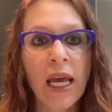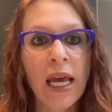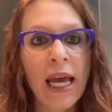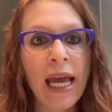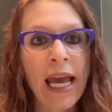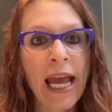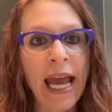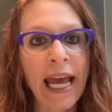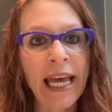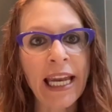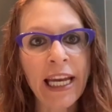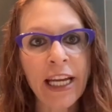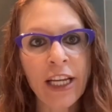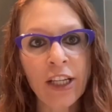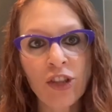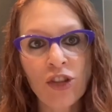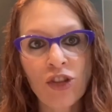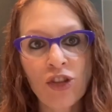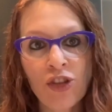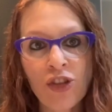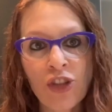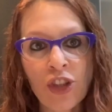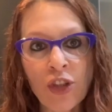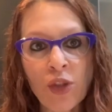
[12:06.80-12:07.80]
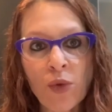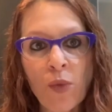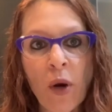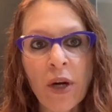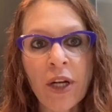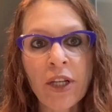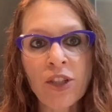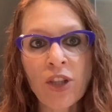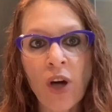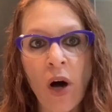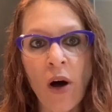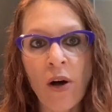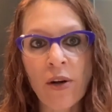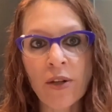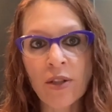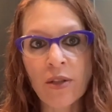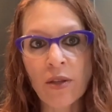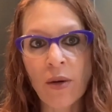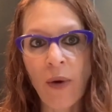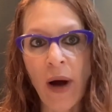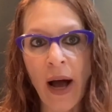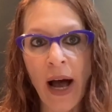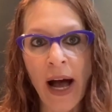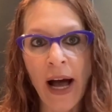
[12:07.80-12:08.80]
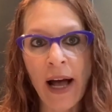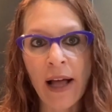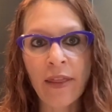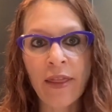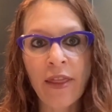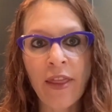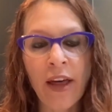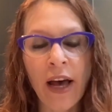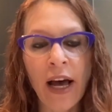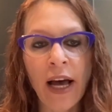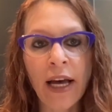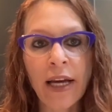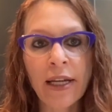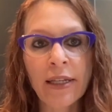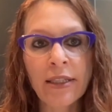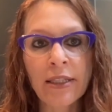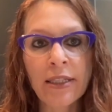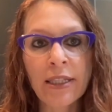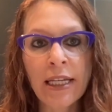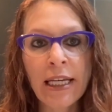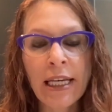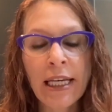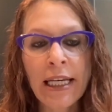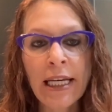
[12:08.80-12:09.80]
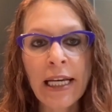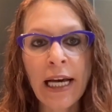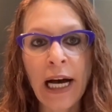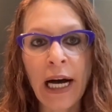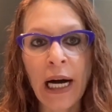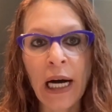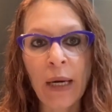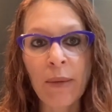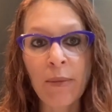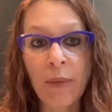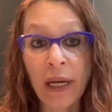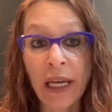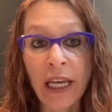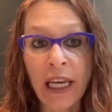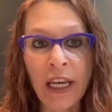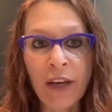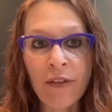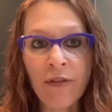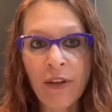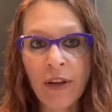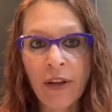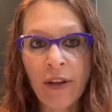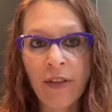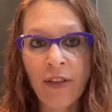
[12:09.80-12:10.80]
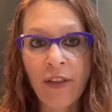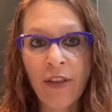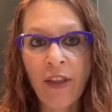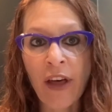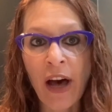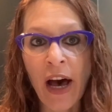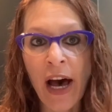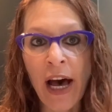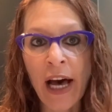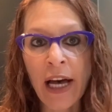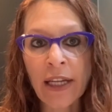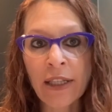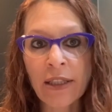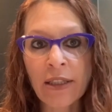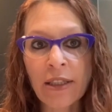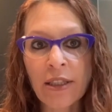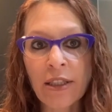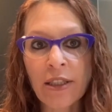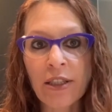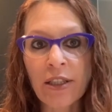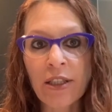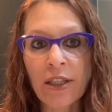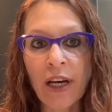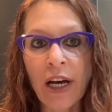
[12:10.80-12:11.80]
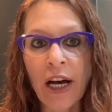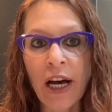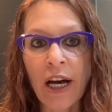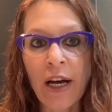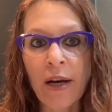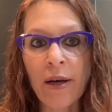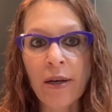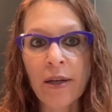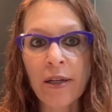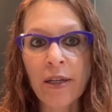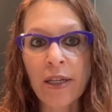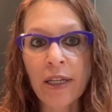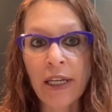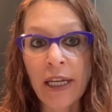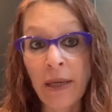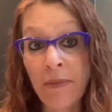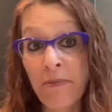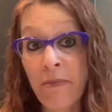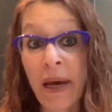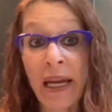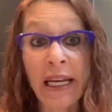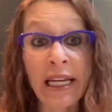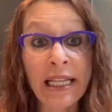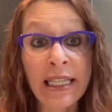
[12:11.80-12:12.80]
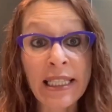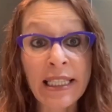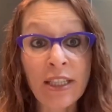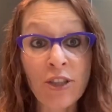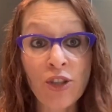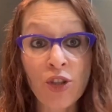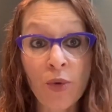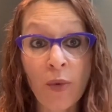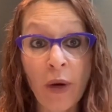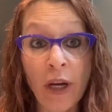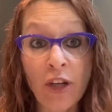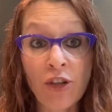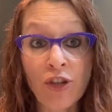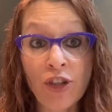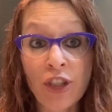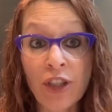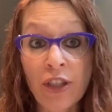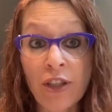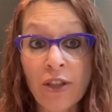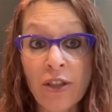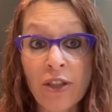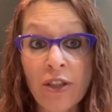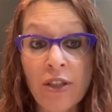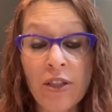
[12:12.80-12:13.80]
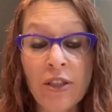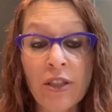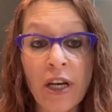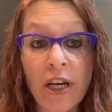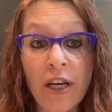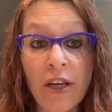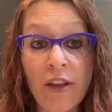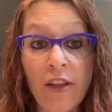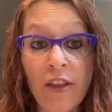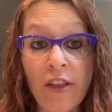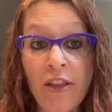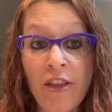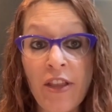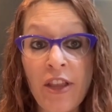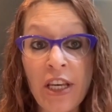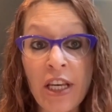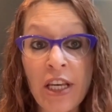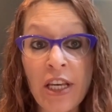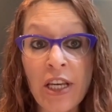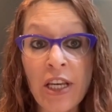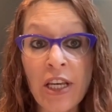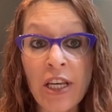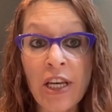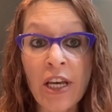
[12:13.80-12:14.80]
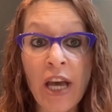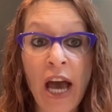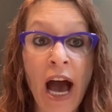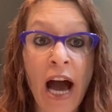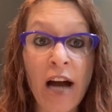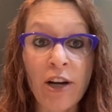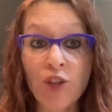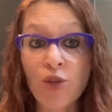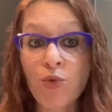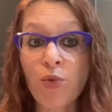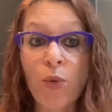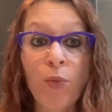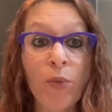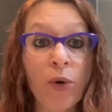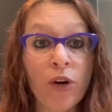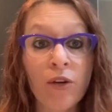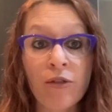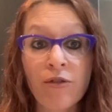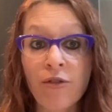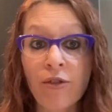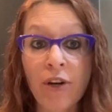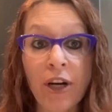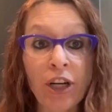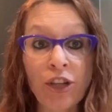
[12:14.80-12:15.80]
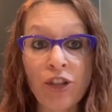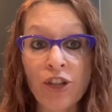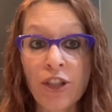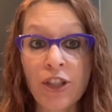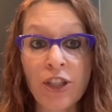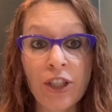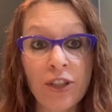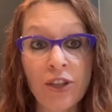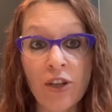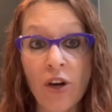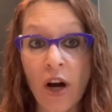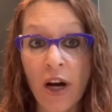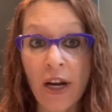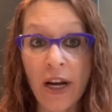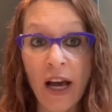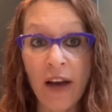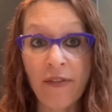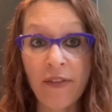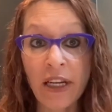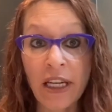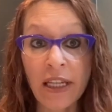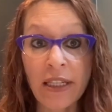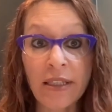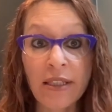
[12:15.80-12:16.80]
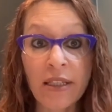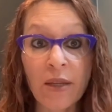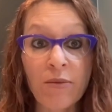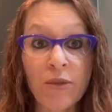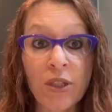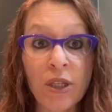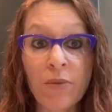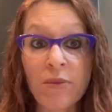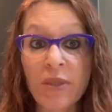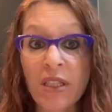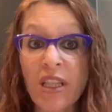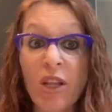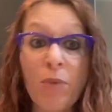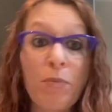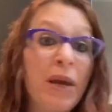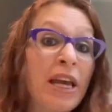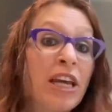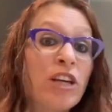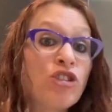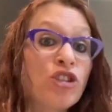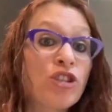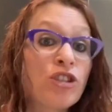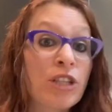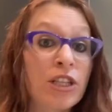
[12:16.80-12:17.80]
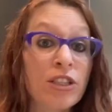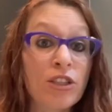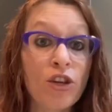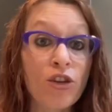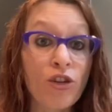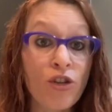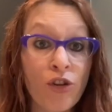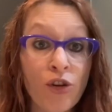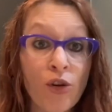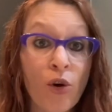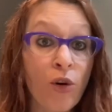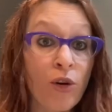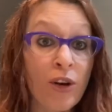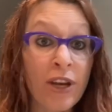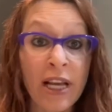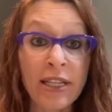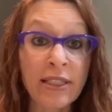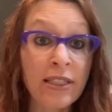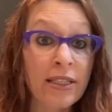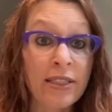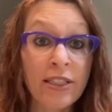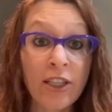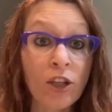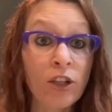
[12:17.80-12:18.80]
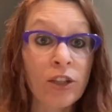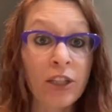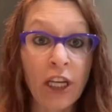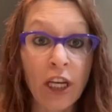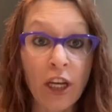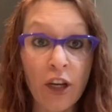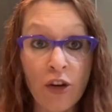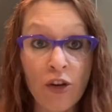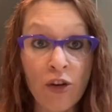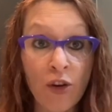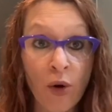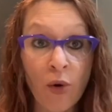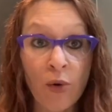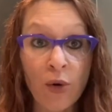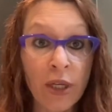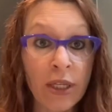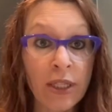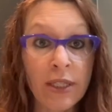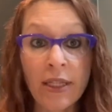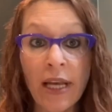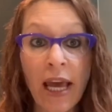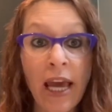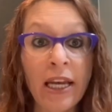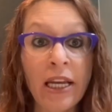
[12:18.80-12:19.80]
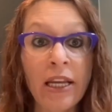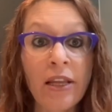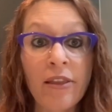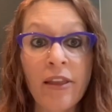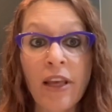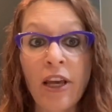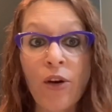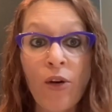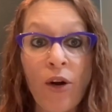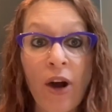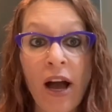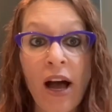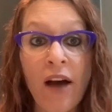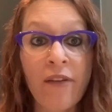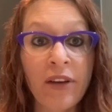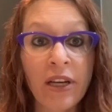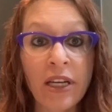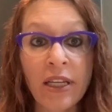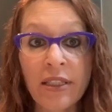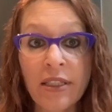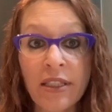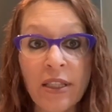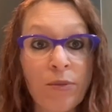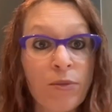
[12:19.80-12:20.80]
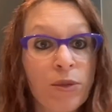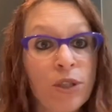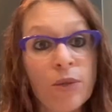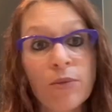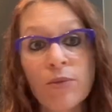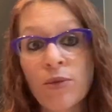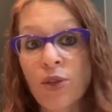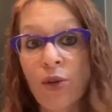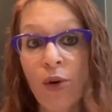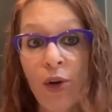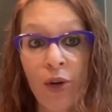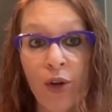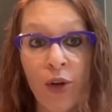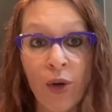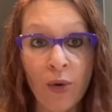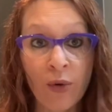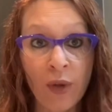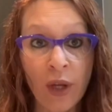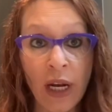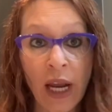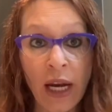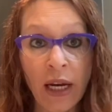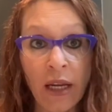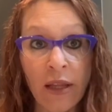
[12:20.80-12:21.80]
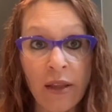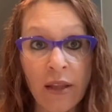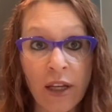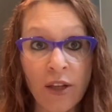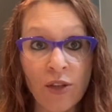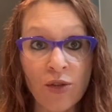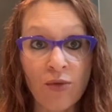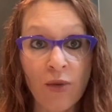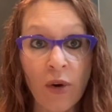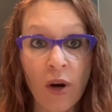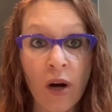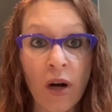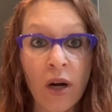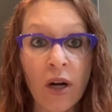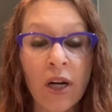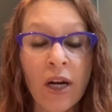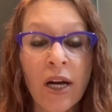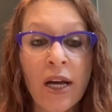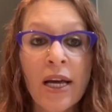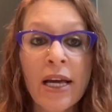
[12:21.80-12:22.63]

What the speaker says: And I just wanted to also add that given that in many situations, the actual perforation does not have any symptoms and the patient doesn't necessarily notice anything or have any symptoms or know that anything's wrong,